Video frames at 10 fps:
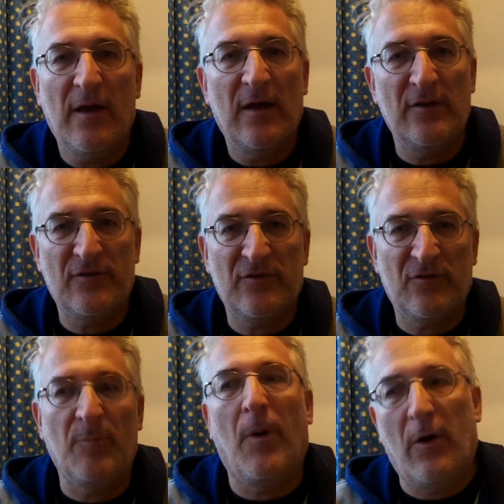has
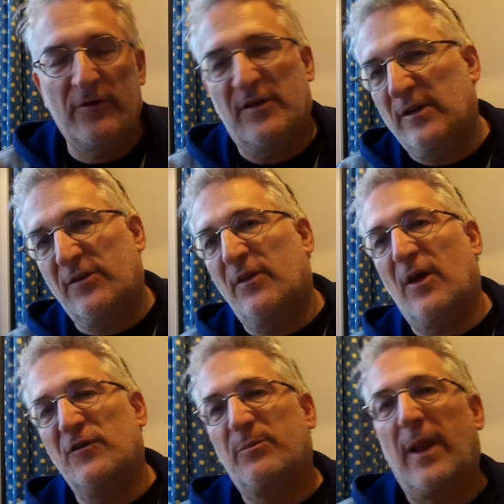demanded that
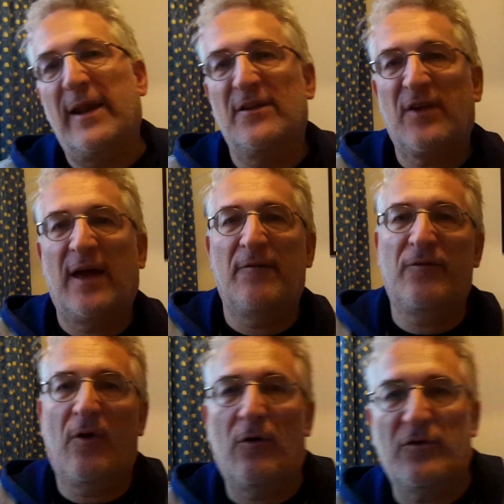those planets
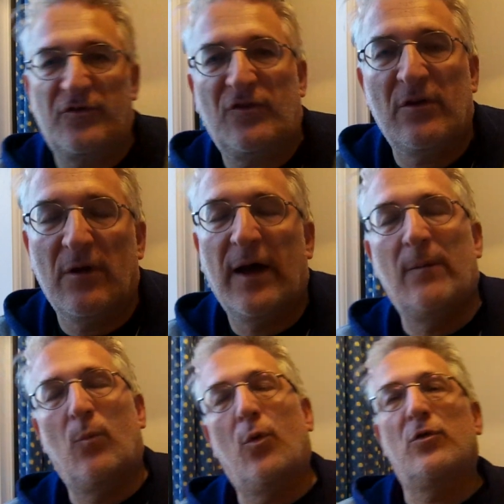have oxygen
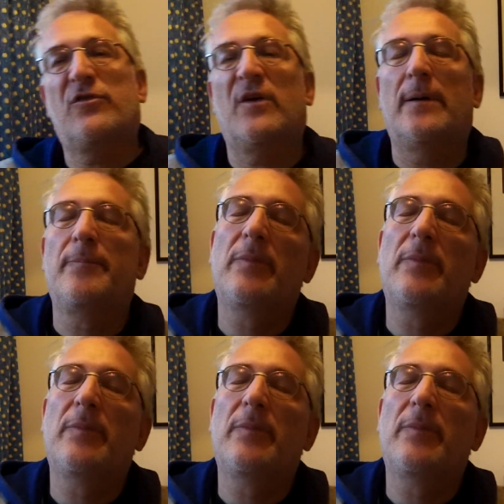and water,